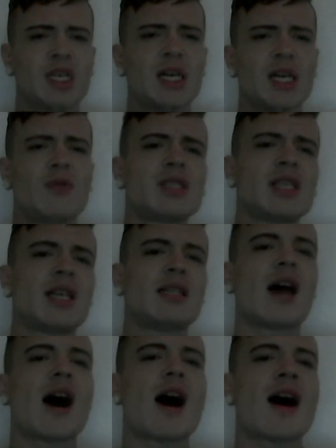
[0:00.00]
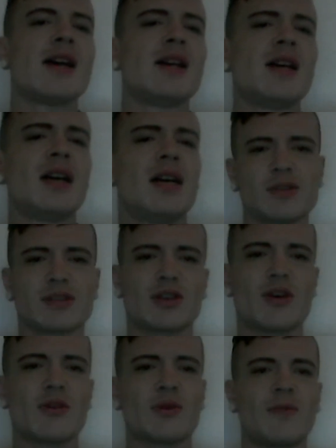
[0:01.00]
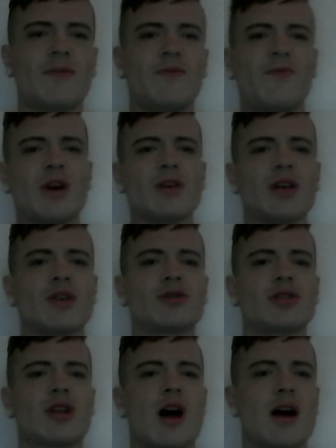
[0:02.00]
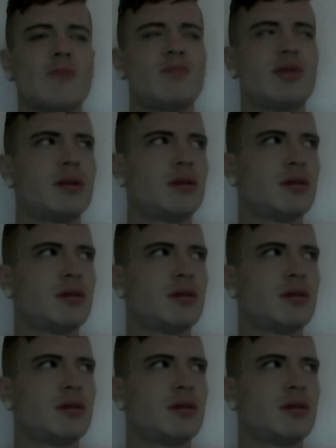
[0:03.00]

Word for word: It was a lie. It was total Photoshop.